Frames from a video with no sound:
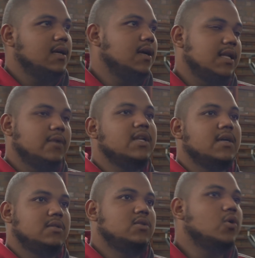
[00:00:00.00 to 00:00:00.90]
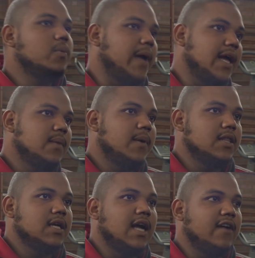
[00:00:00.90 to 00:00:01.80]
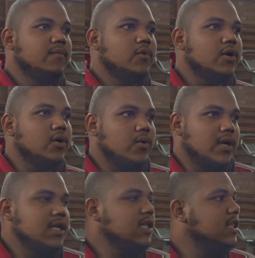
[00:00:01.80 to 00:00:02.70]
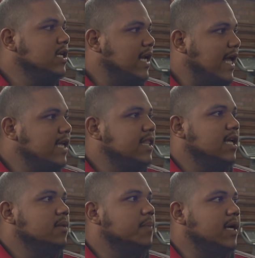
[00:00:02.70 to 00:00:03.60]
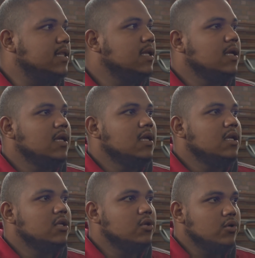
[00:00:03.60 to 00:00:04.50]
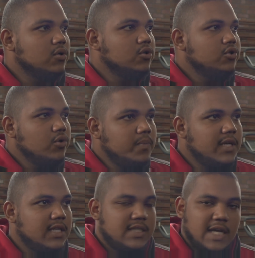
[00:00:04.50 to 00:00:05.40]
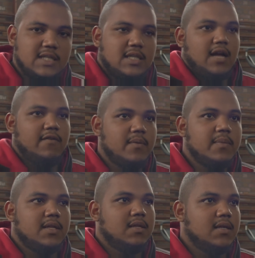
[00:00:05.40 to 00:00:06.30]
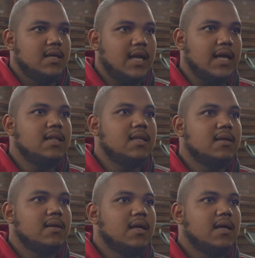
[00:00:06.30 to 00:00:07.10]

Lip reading: I don't want to talk bad about the government or anything like that, but you should be a just government, right?